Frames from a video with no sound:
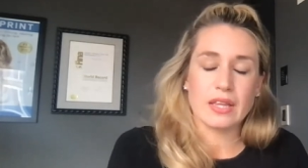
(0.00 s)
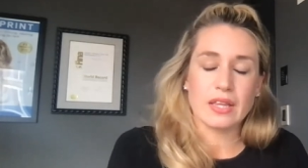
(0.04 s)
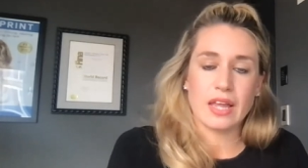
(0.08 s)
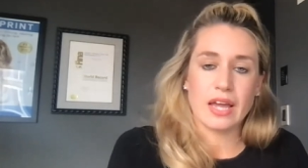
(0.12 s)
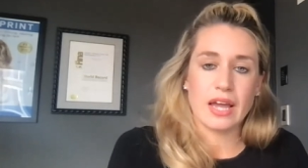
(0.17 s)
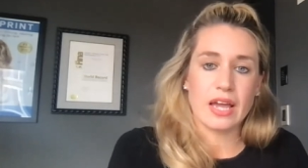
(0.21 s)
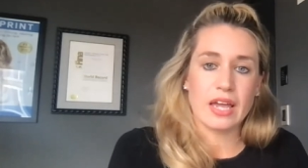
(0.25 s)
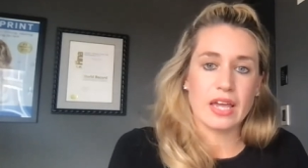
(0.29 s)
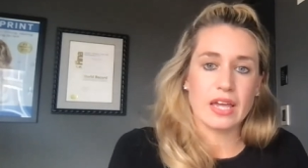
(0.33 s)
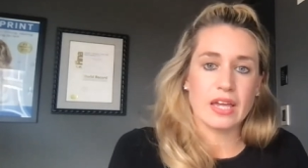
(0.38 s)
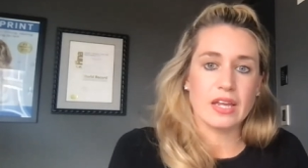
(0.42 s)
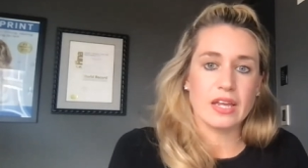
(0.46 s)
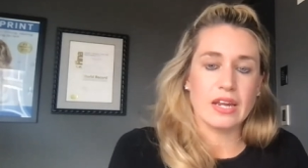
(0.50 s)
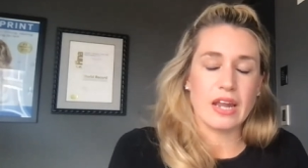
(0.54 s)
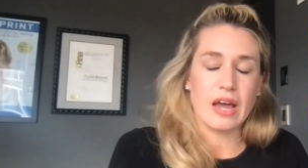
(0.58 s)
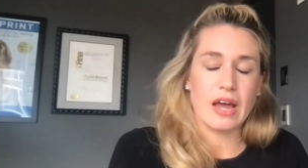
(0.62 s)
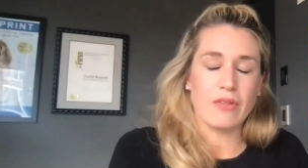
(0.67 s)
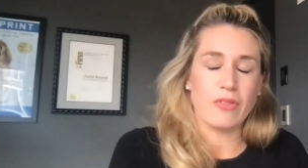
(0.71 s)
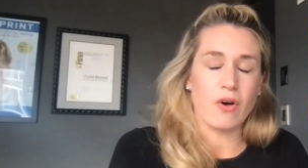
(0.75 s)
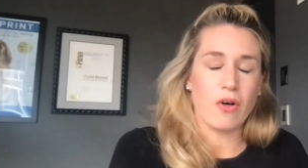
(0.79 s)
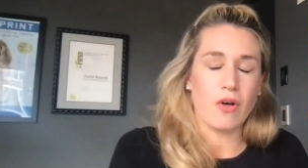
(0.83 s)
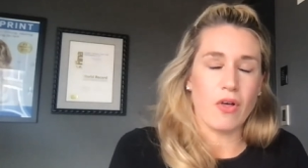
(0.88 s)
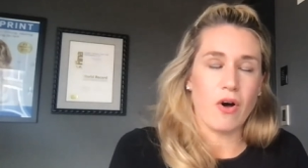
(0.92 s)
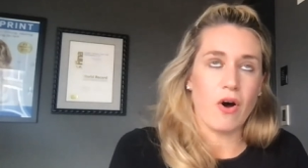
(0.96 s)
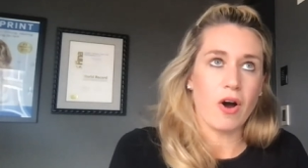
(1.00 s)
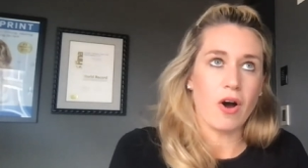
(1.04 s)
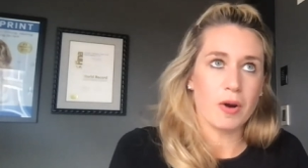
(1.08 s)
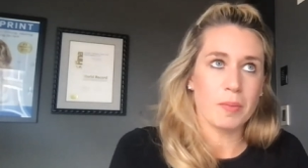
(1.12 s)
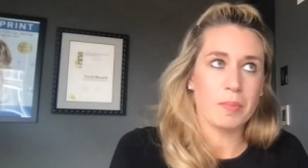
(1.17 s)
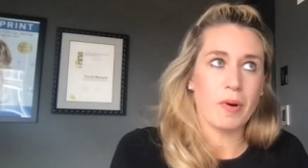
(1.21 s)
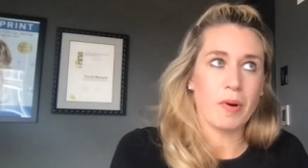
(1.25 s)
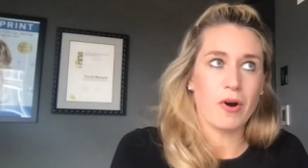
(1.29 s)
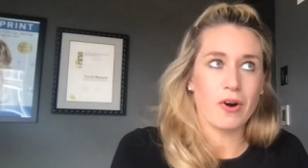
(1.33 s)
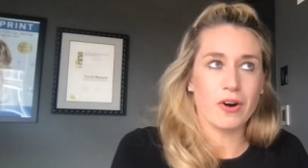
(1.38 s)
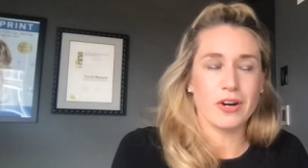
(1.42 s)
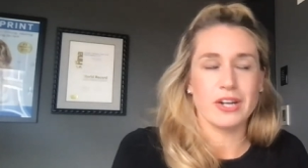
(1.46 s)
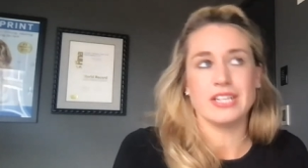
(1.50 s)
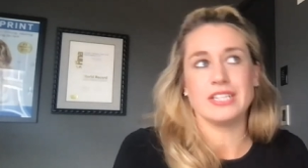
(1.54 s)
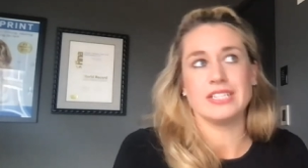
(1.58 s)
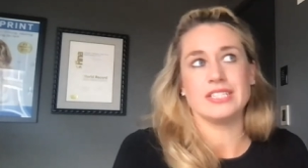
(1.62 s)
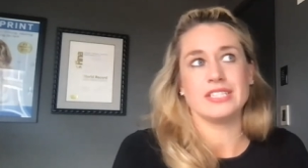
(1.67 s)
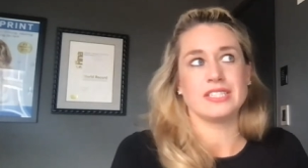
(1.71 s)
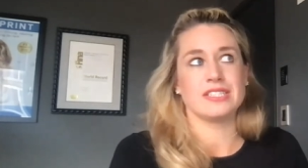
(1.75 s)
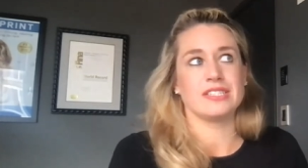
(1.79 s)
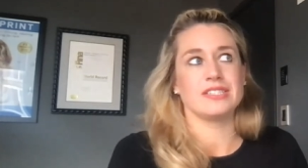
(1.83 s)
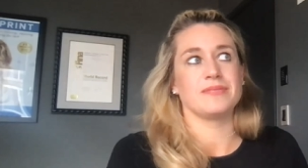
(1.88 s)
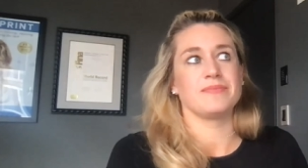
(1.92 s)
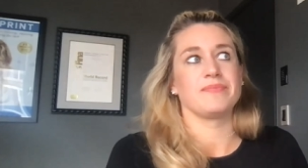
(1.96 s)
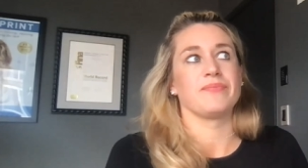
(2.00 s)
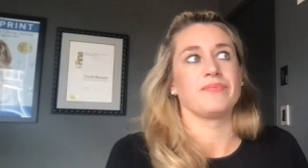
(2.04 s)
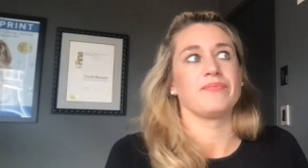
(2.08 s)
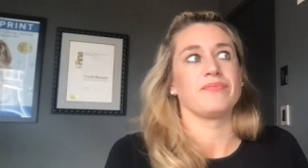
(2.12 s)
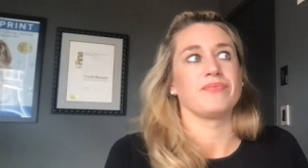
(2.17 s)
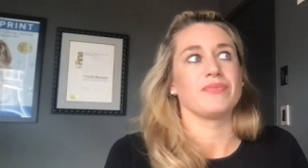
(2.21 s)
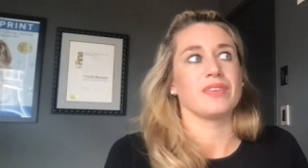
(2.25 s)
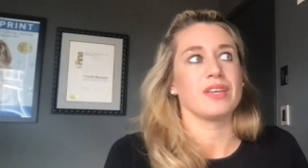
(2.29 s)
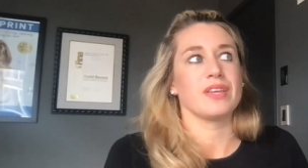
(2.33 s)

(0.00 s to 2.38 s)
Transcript: Like mm. now the, hard part is